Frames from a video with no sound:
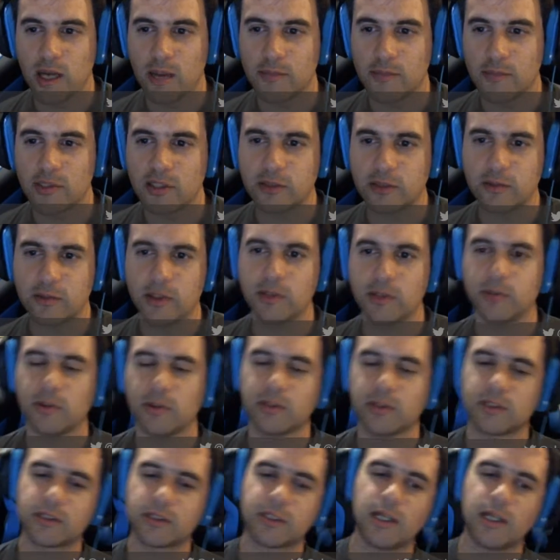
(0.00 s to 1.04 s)
I'm just trying to
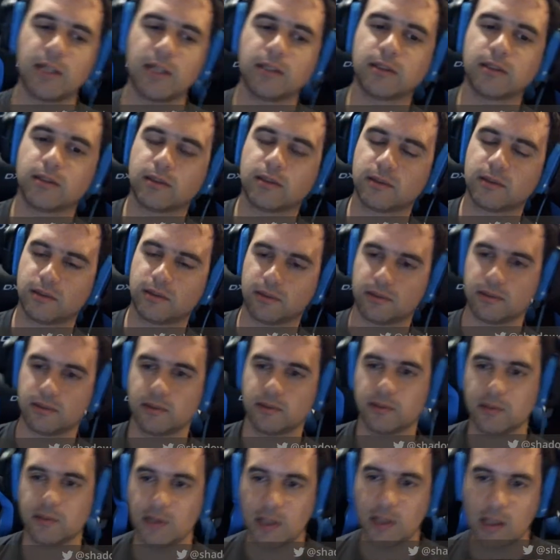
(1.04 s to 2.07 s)
understand
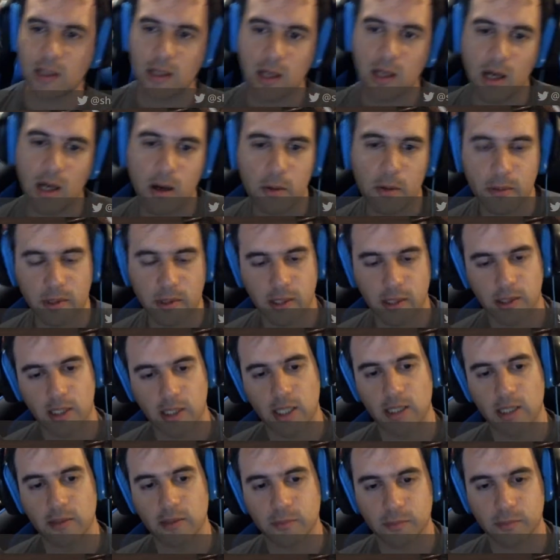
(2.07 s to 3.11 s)
how can
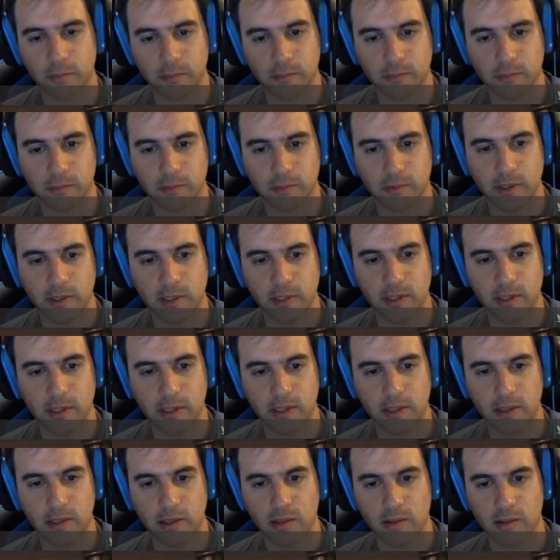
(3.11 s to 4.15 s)
I
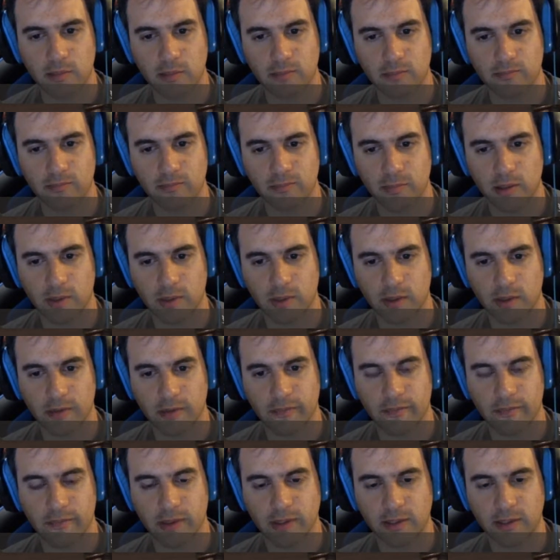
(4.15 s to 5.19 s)
really
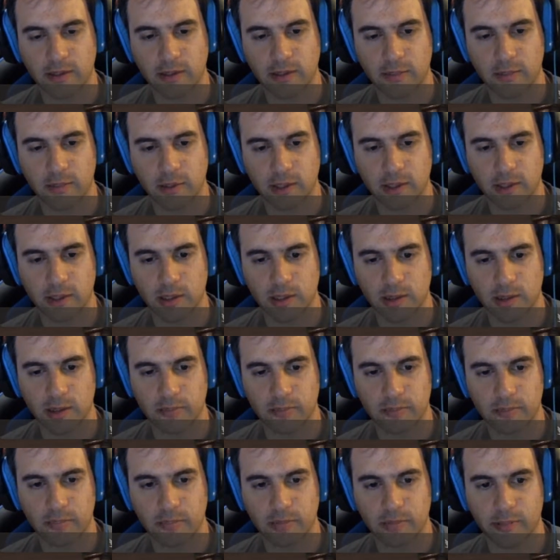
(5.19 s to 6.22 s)
effectively
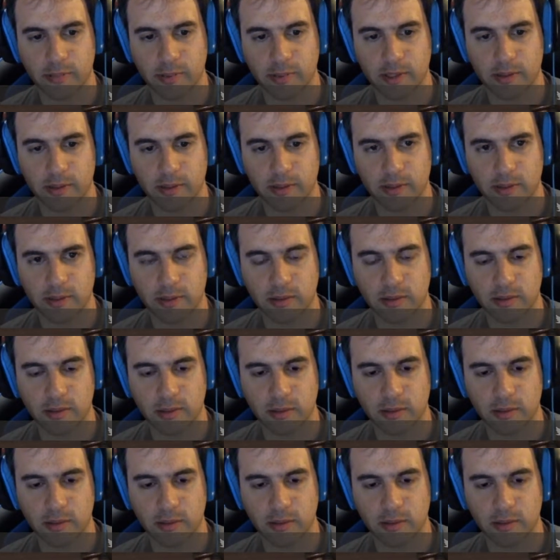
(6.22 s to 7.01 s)
prevent